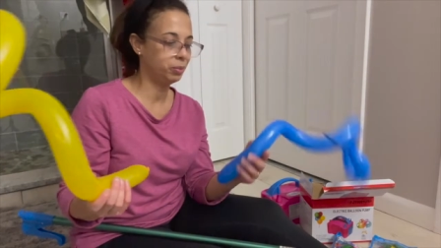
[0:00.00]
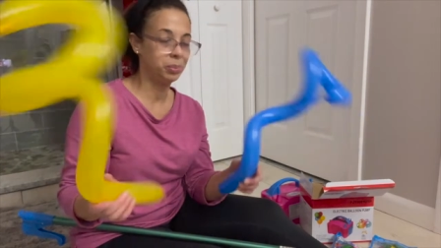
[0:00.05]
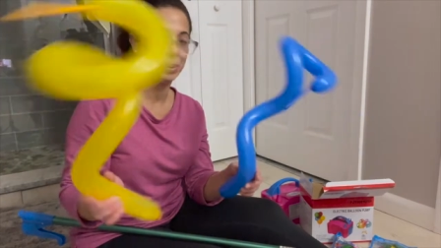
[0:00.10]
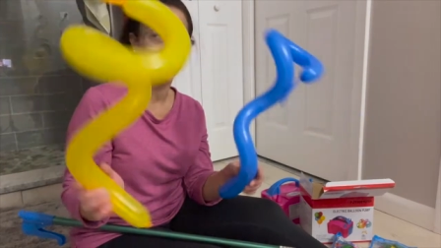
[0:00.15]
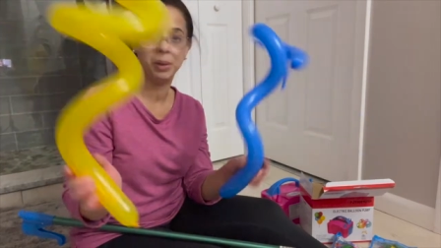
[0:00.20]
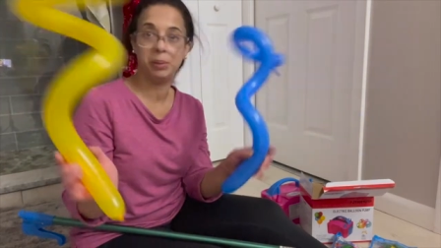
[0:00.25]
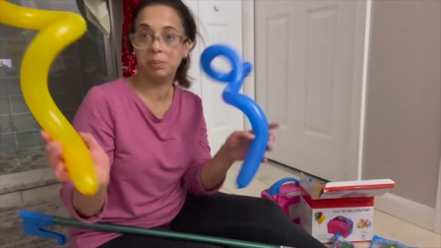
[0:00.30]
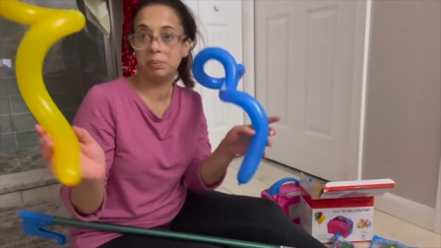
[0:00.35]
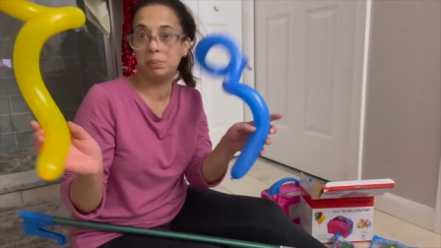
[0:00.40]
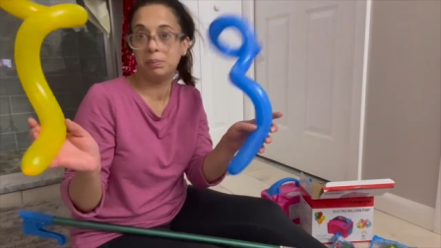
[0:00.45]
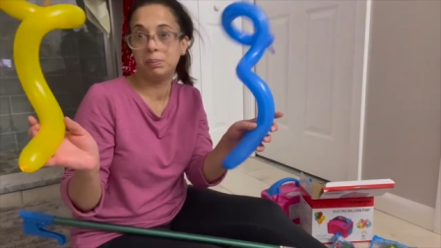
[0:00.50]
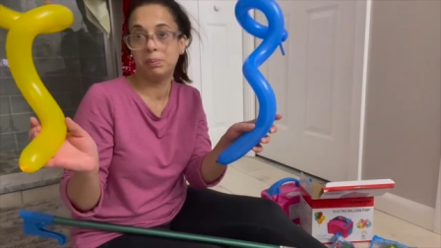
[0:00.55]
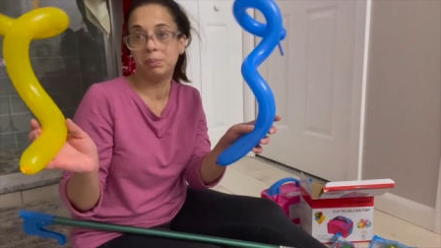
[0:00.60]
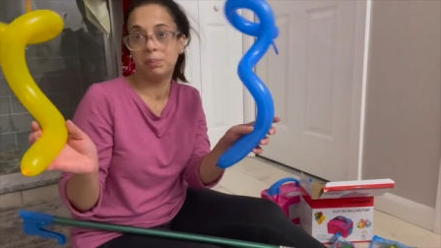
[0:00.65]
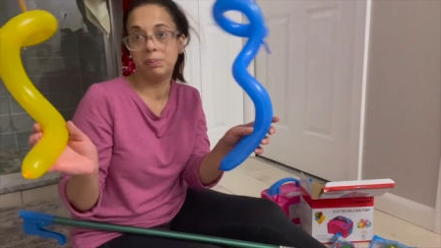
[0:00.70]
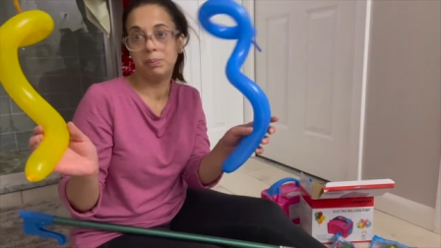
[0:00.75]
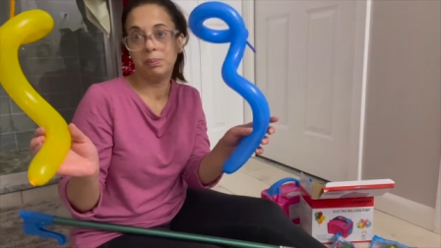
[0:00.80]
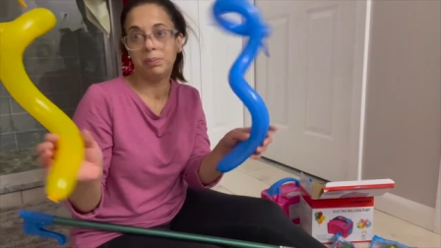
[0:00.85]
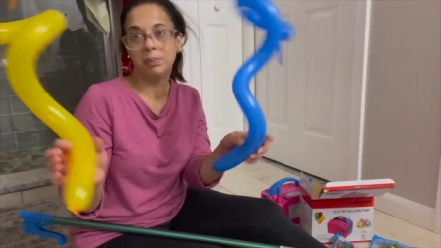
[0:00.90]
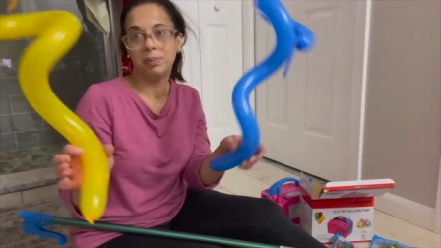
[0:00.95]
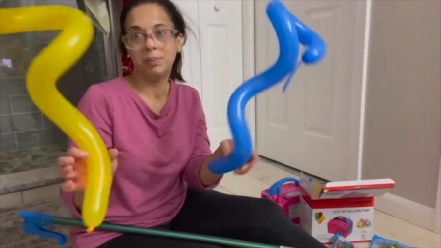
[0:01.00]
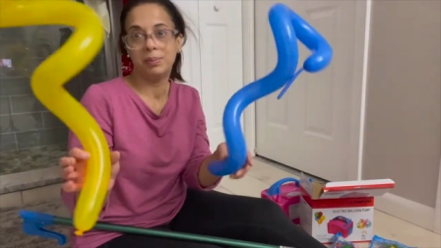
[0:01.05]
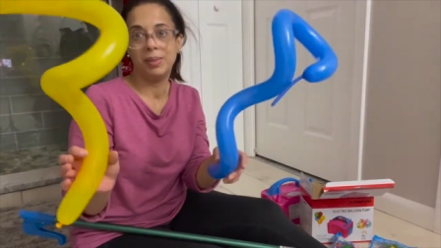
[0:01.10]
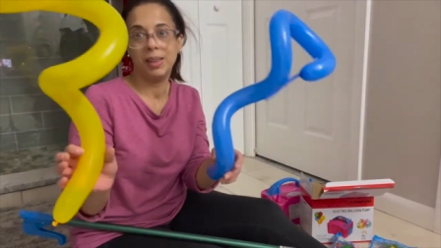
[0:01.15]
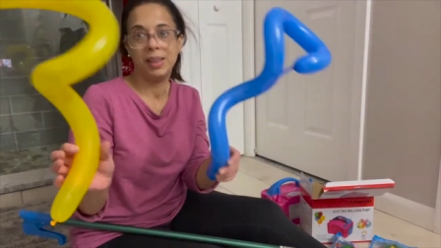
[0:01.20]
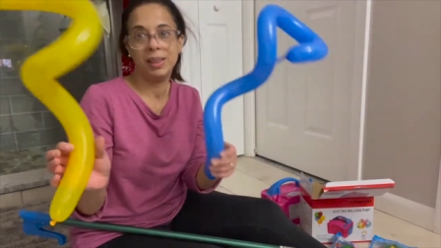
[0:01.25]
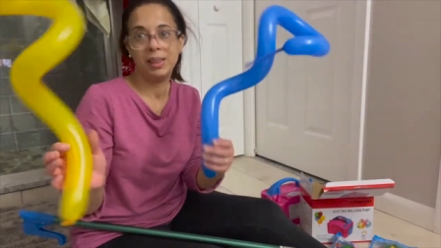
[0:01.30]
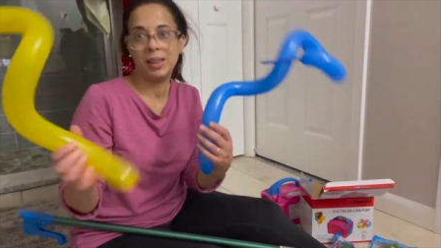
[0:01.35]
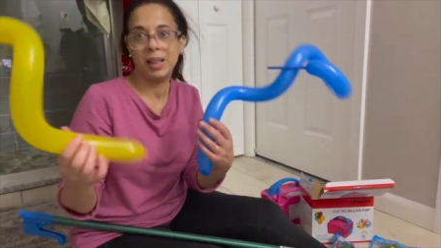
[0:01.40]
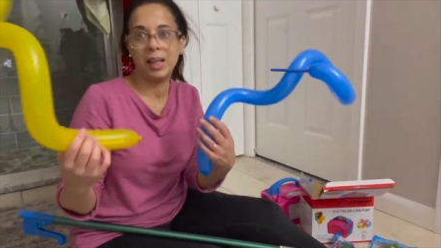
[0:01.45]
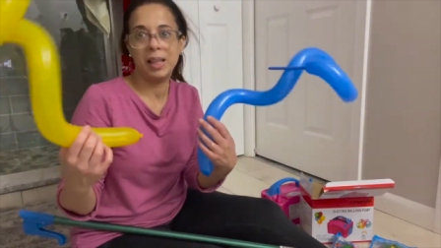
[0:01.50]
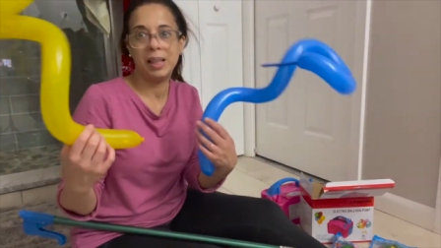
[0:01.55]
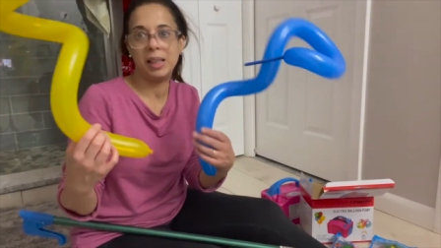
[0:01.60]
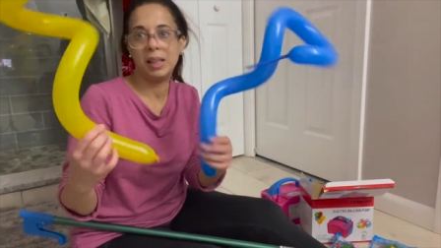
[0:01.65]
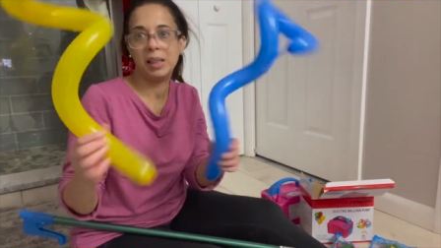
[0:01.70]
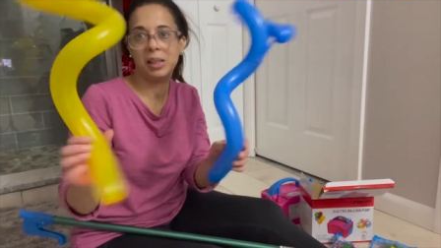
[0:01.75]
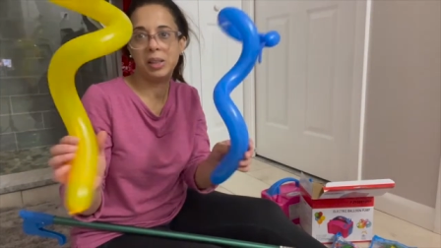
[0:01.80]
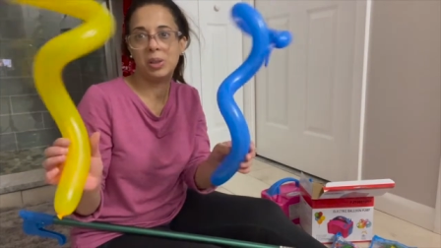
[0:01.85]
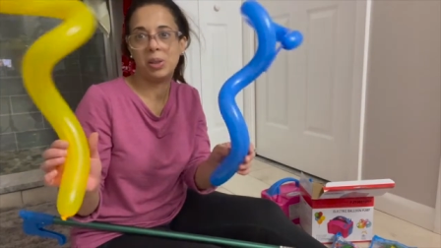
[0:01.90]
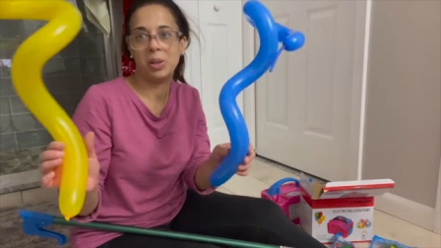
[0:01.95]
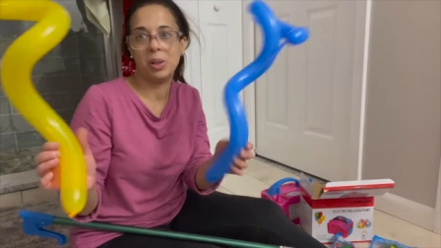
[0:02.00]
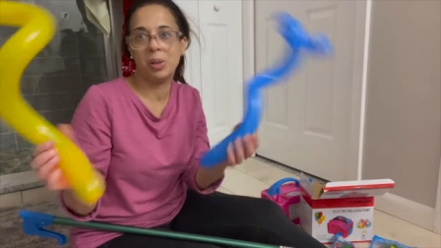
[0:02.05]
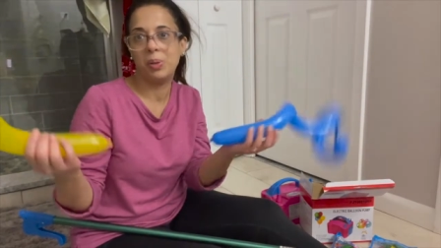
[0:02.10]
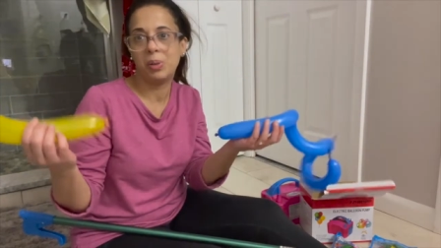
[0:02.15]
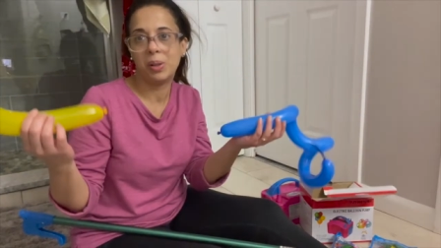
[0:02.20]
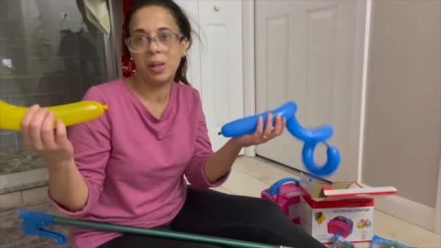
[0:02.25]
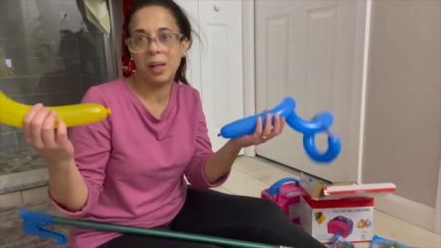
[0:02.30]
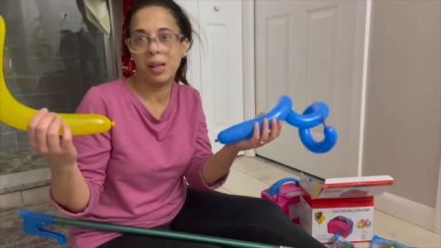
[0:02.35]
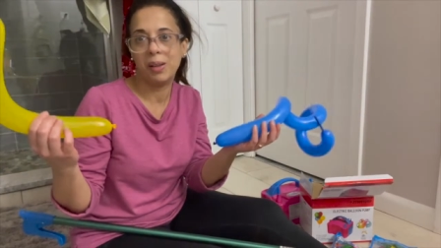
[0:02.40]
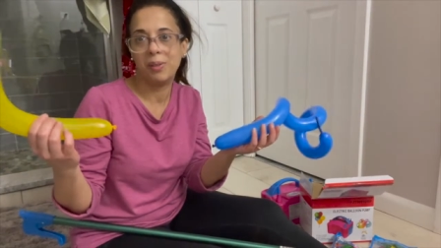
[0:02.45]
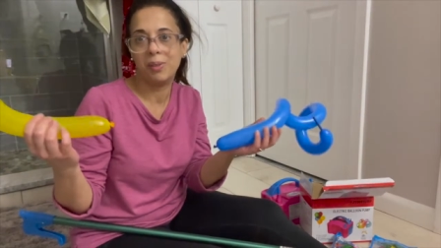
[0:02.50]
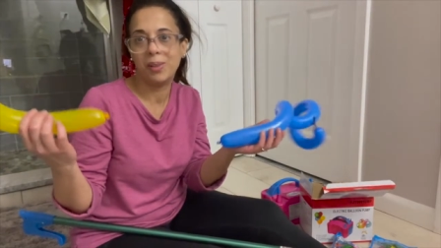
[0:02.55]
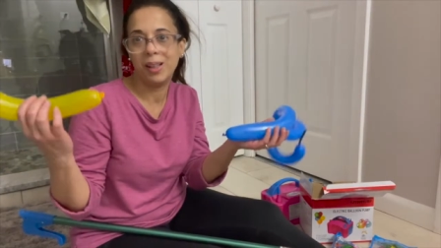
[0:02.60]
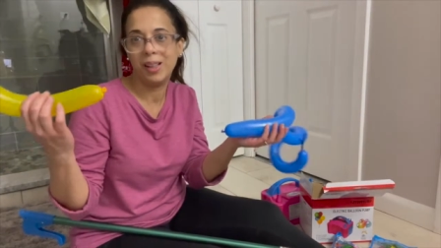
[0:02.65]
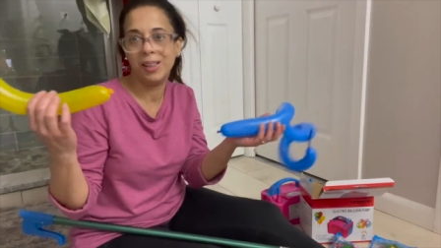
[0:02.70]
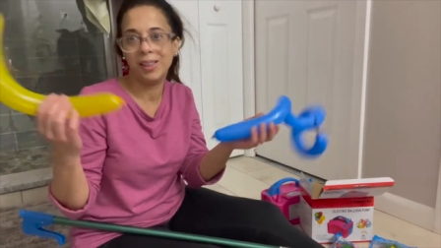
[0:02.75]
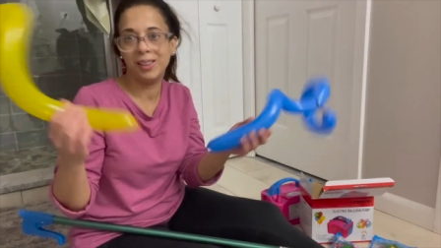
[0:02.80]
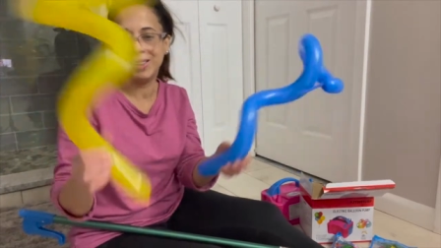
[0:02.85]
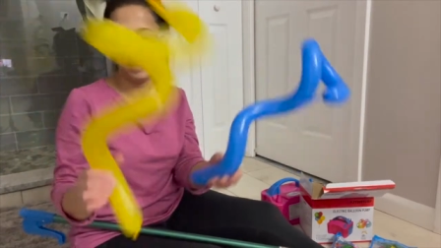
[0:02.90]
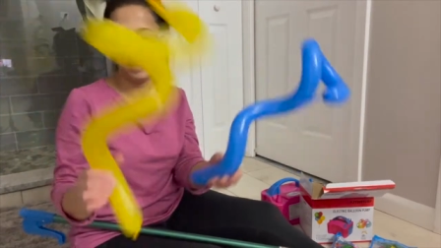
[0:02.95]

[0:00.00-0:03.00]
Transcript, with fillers: but I think these are okay, right?